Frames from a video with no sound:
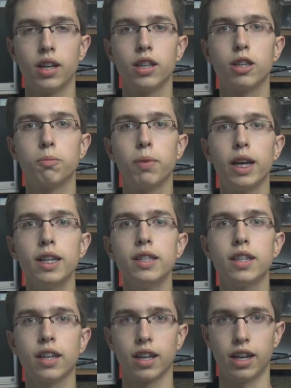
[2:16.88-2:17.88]
The
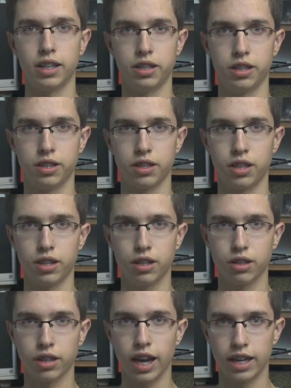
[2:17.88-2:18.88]
basic electric
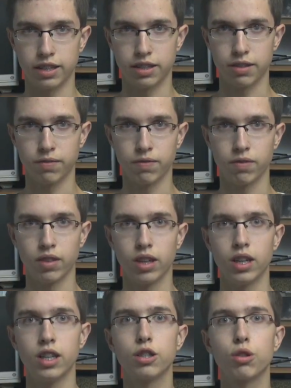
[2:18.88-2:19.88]
circuit has
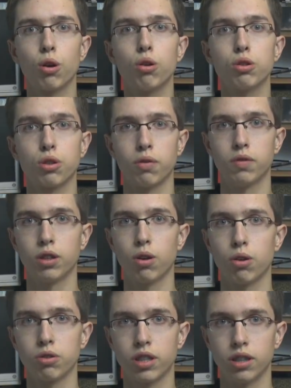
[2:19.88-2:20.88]
source of the
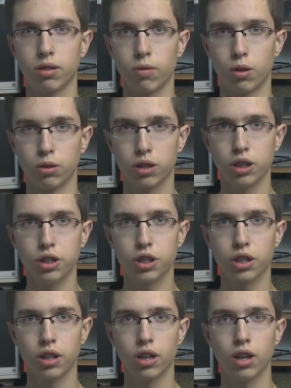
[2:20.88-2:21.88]
constant
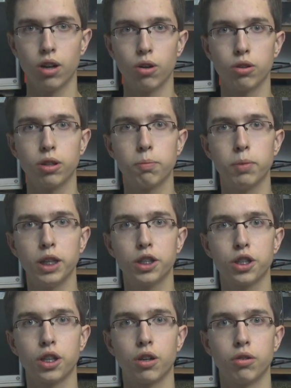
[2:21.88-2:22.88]
voltage. On the
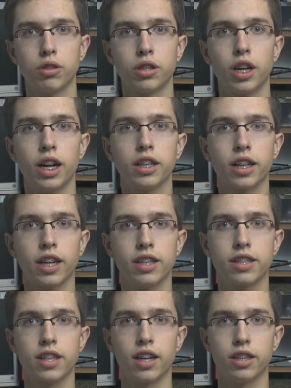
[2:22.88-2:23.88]
picture on the right
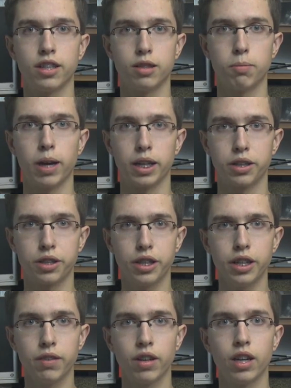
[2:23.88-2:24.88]
hand side is
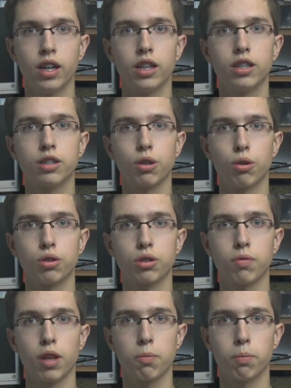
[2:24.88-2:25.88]
battery, a
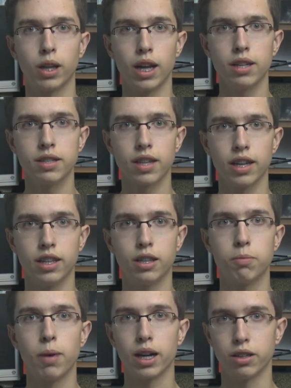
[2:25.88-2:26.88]
source with plus
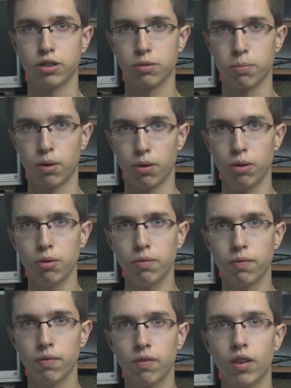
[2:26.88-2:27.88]
and minus pole.
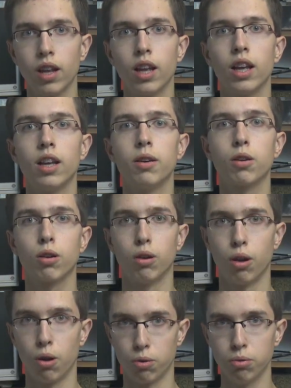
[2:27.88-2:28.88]

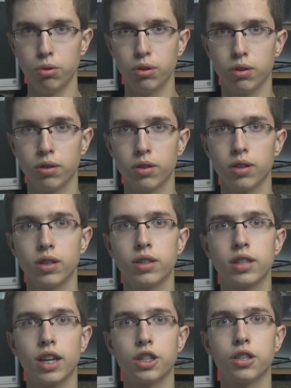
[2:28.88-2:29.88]
Load,
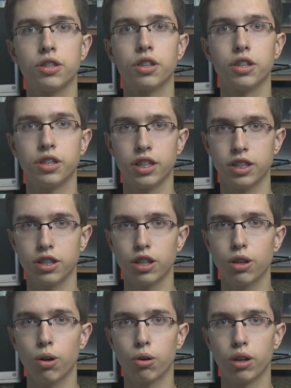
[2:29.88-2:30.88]
such as
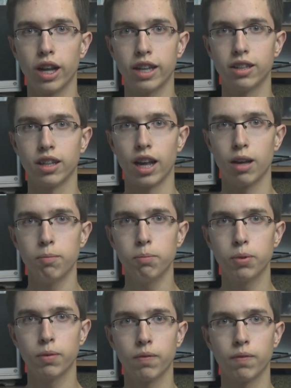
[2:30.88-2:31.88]
resistor or LED lamp.